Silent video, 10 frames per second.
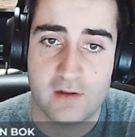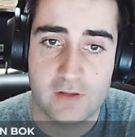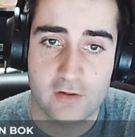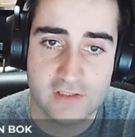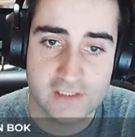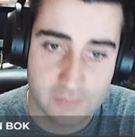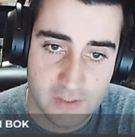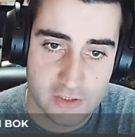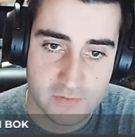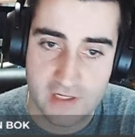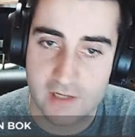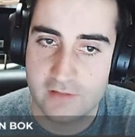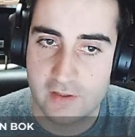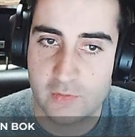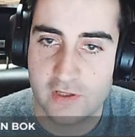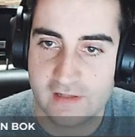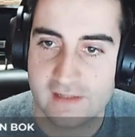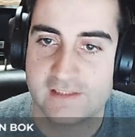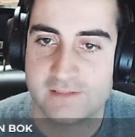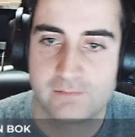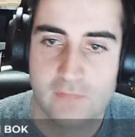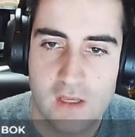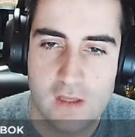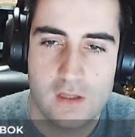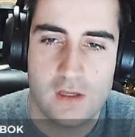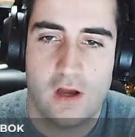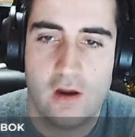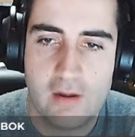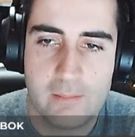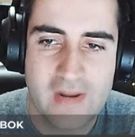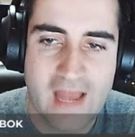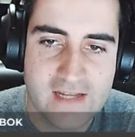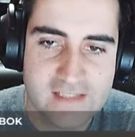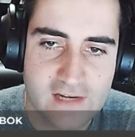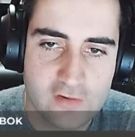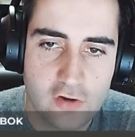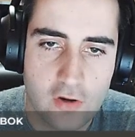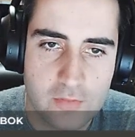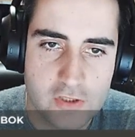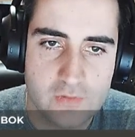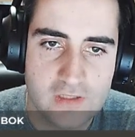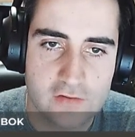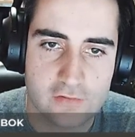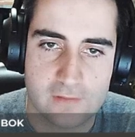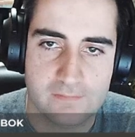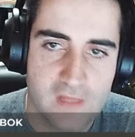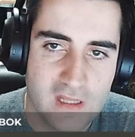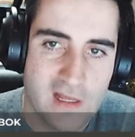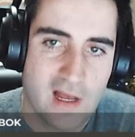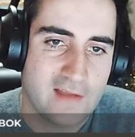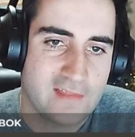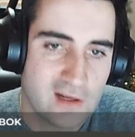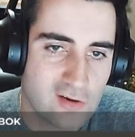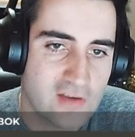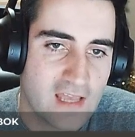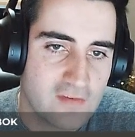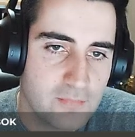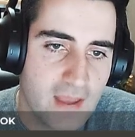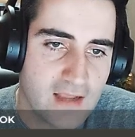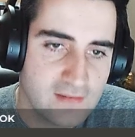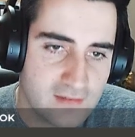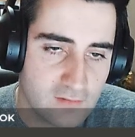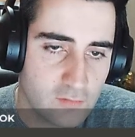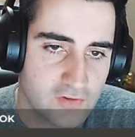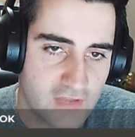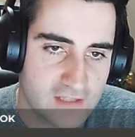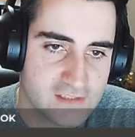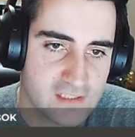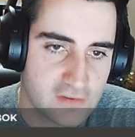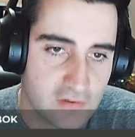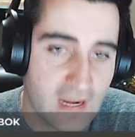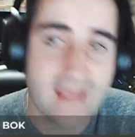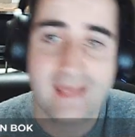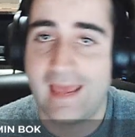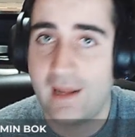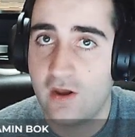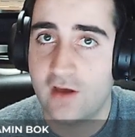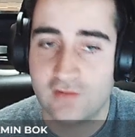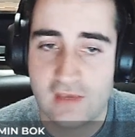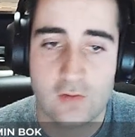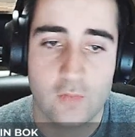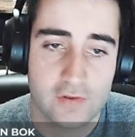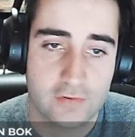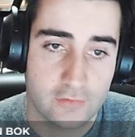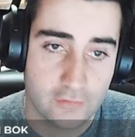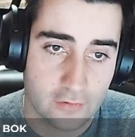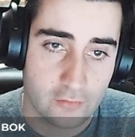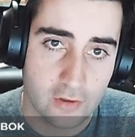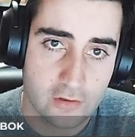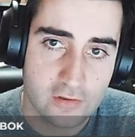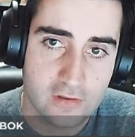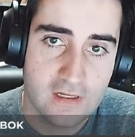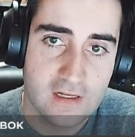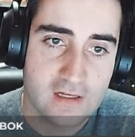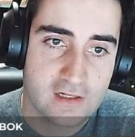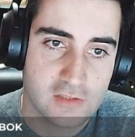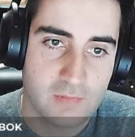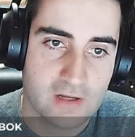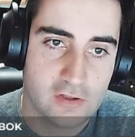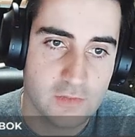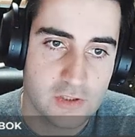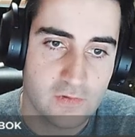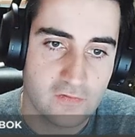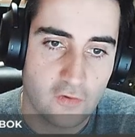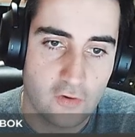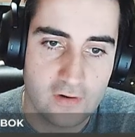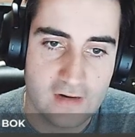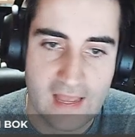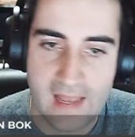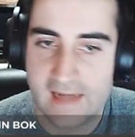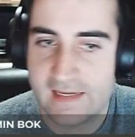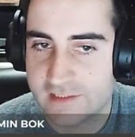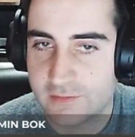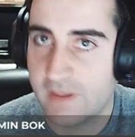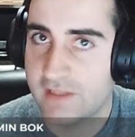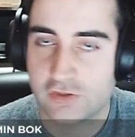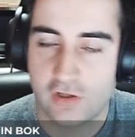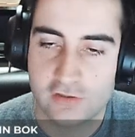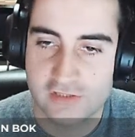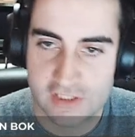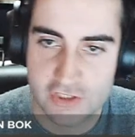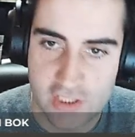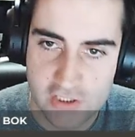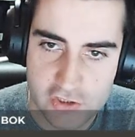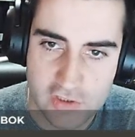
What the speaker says: I mean, look at these bishops. They're pretty nice. Alright, but I decided to go bishop d3. I thought like, okay, if M3GAN will take on c3, I cannot take with the rook, because black goes bishop e4 and it's pinned, so I'll lose an exchange.